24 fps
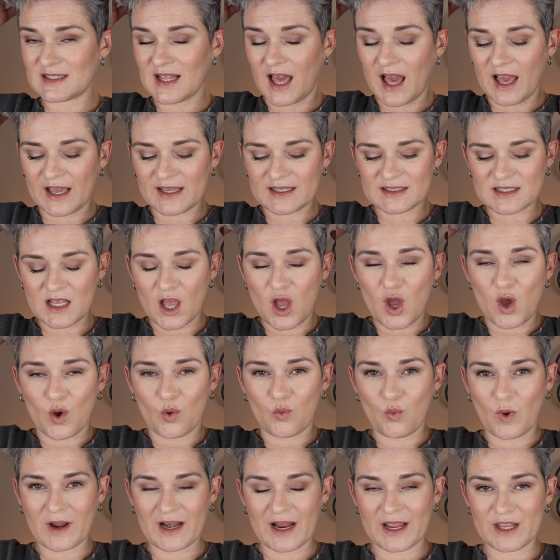sides.
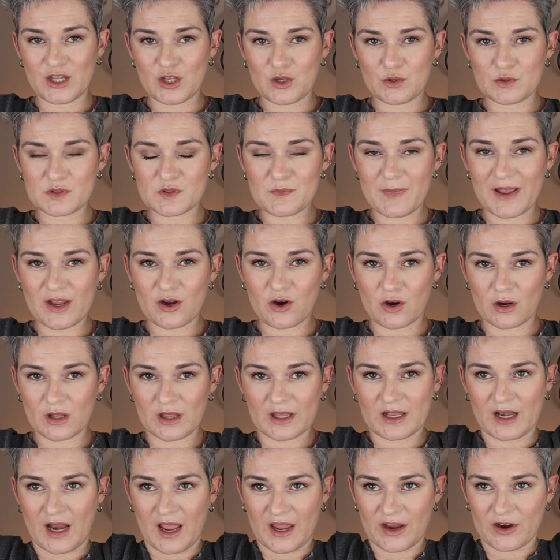When I use my
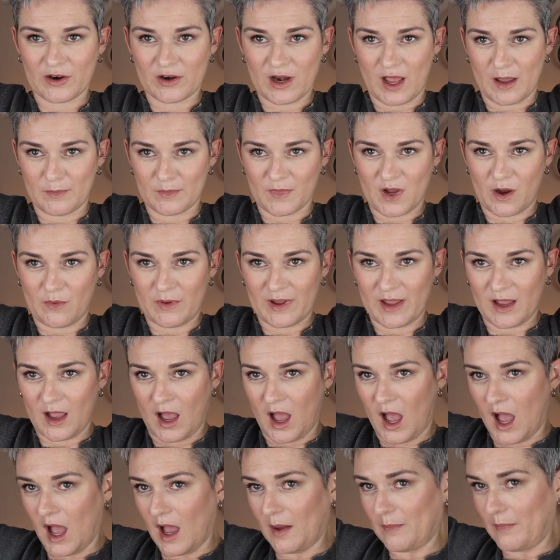curling iron, I'm going
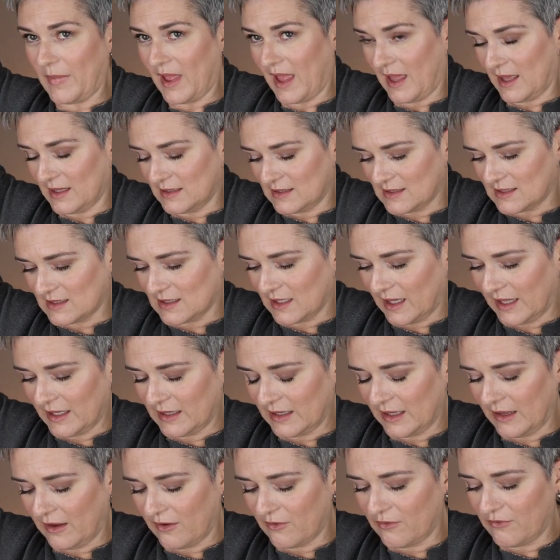up and
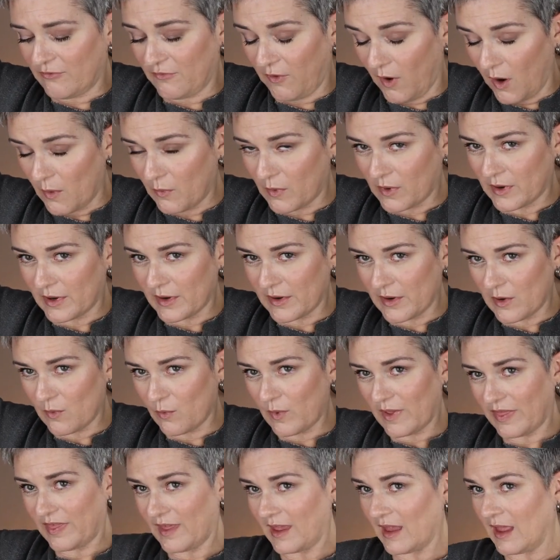slightly forward
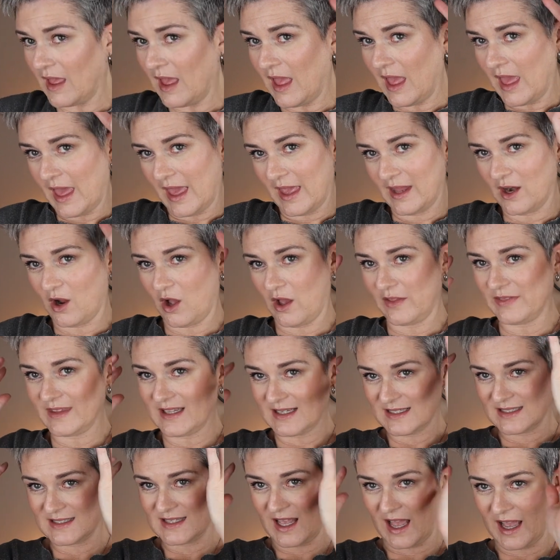with it. And on
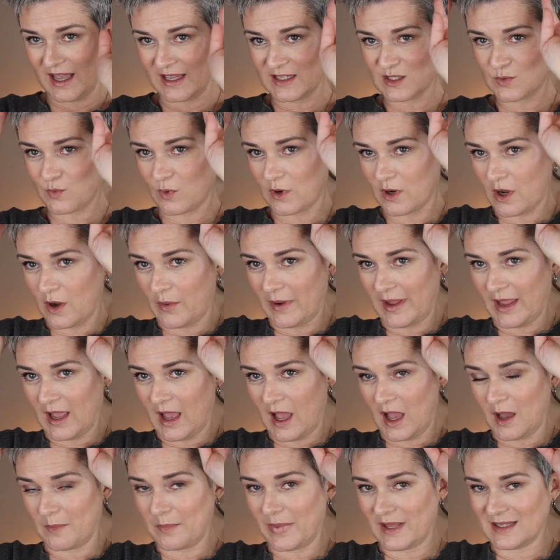these sides, we're going
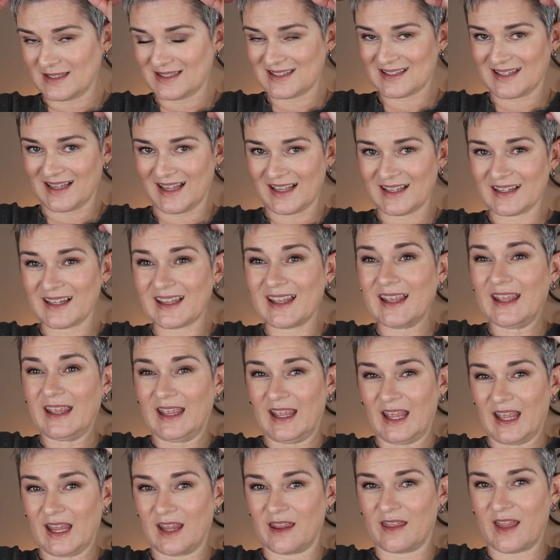up and slightly
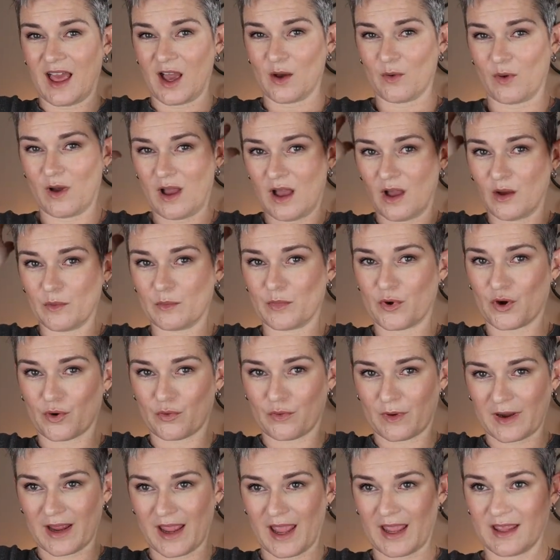in. That will help
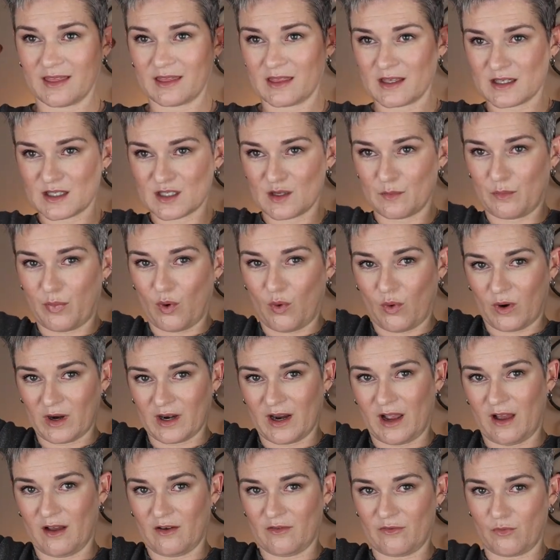create the
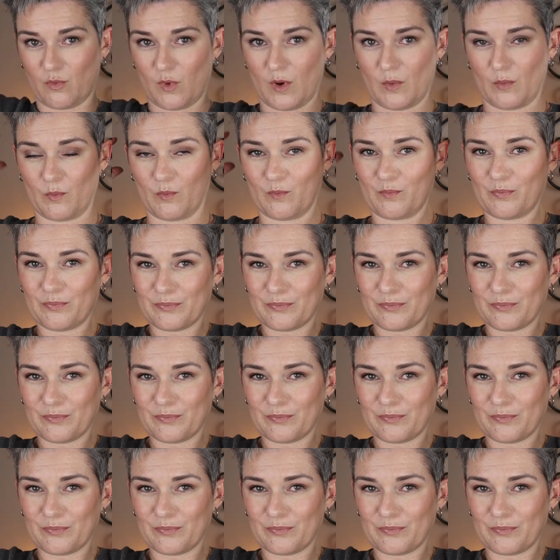support of what